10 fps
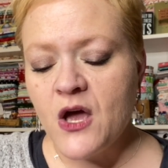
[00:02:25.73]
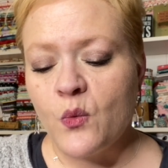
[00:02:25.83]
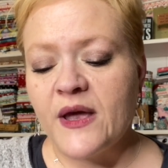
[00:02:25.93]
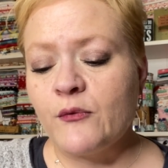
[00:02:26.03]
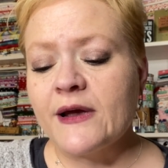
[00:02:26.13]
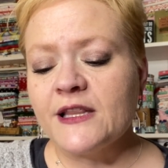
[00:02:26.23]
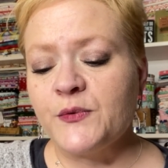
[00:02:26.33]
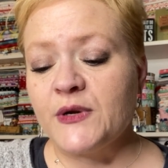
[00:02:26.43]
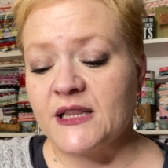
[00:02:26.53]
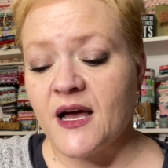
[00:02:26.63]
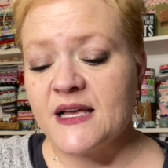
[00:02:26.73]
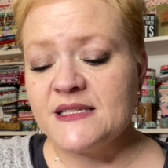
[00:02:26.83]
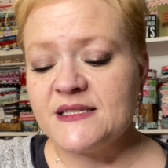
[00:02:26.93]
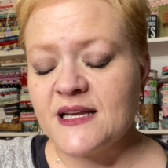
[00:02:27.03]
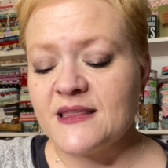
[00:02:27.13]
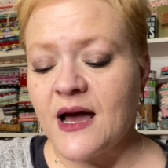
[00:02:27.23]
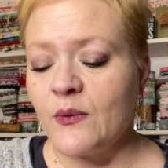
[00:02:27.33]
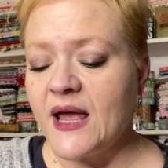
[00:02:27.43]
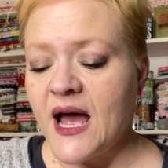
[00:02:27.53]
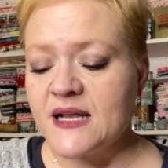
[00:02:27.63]
We quickly realized that
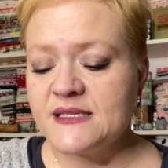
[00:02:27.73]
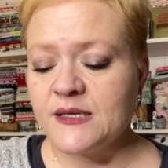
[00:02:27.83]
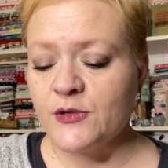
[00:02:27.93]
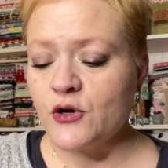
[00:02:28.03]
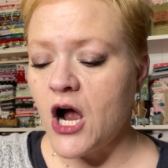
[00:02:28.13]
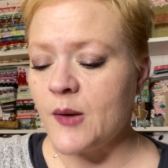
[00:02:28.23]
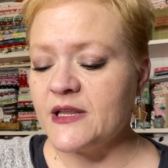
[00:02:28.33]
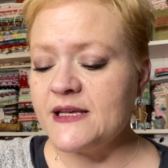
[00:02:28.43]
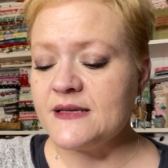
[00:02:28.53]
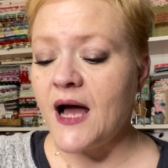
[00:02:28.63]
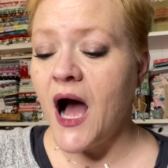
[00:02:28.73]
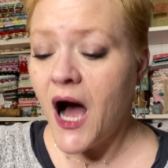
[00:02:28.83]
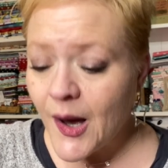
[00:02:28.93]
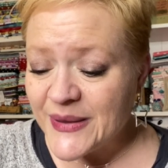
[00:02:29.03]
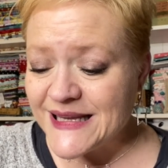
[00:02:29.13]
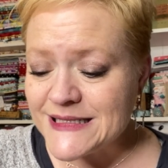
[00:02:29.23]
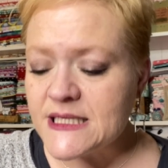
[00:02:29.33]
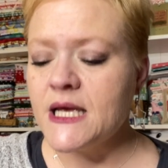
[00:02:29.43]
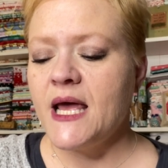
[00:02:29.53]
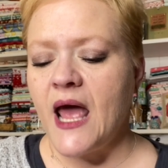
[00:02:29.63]
we had similar hobbies,